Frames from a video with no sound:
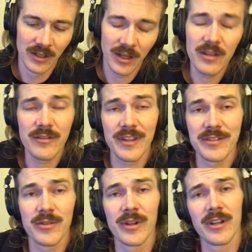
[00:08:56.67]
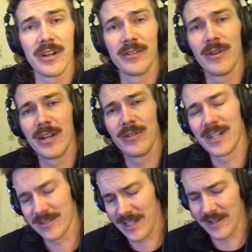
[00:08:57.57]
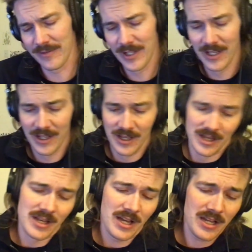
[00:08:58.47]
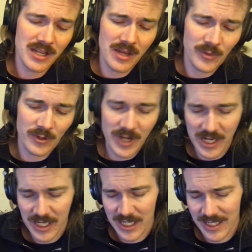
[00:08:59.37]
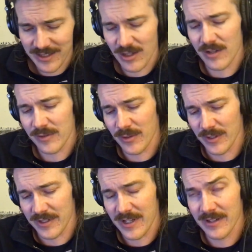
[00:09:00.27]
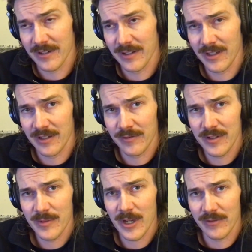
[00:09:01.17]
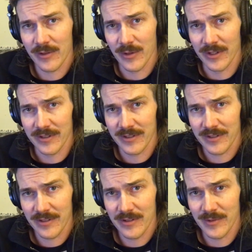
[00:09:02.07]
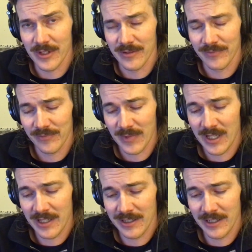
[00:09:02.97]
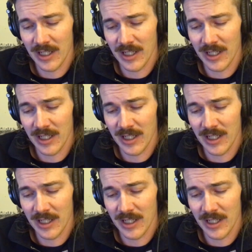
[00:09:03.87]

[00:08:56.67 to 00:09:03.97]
Other things going on in Ryan Reddick's life. I am creating a disc golf course here, frisbee golf course, in